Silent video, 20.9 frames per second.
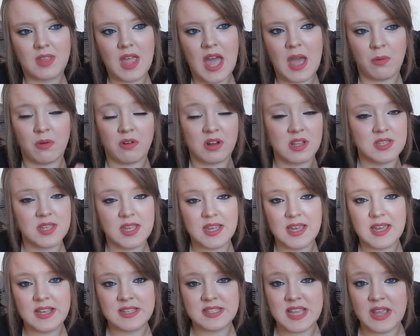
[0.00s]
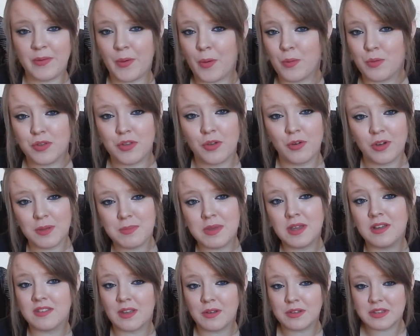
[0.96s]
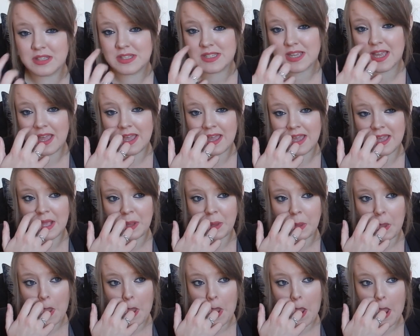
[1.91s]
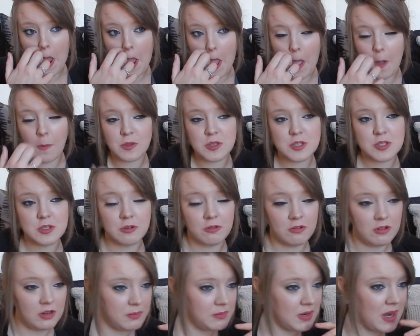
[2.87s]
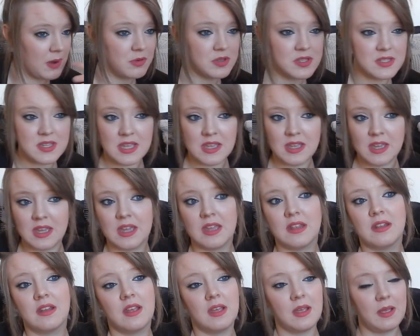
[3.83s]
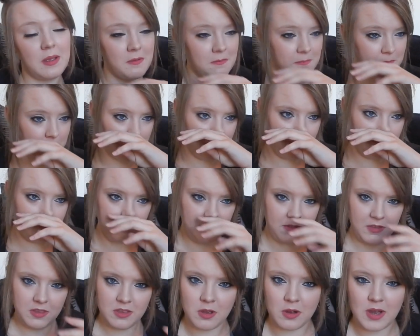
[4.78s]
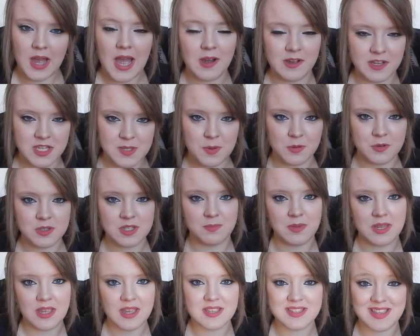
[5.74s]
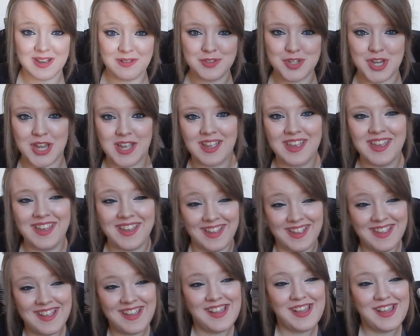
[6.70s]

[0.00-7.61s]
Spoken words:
I were in tears. Everyone was hugging me because I was in tears. I was screaming, I was singing. You know how it's supposed to be at a Soundcheck.